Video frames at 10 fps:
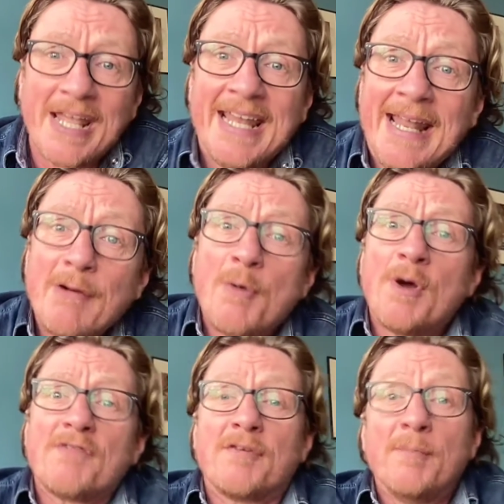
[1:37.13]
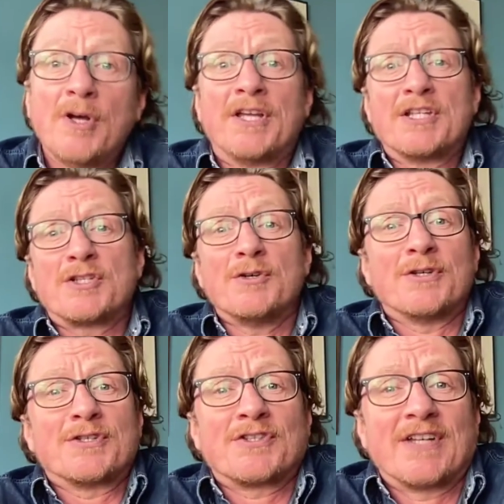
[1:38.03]
And now I work for Merkit
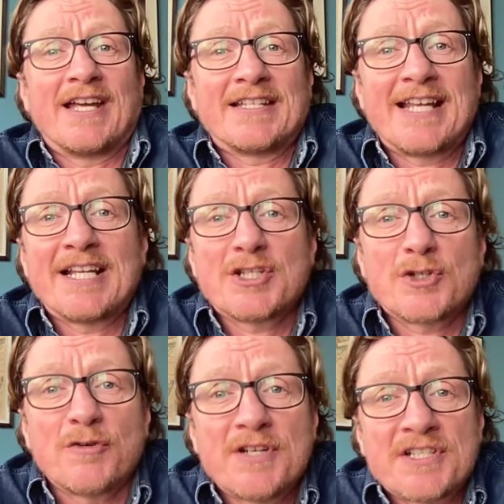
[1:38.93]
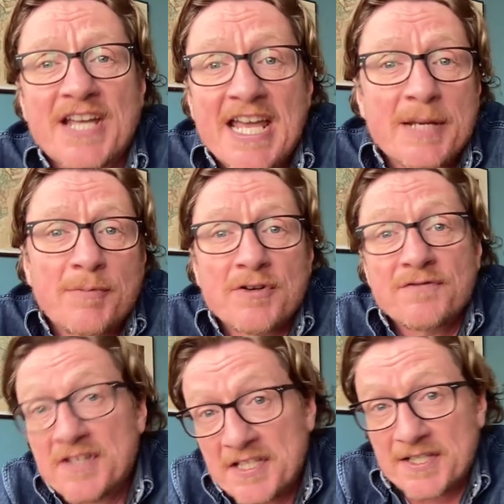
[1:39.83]
Tours, telling stories to Edinburgh's
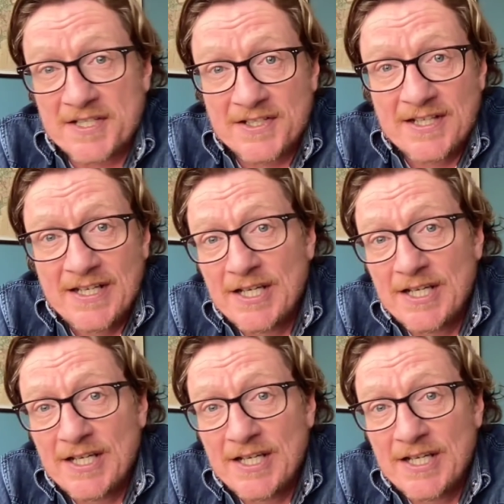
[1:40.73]
visitors.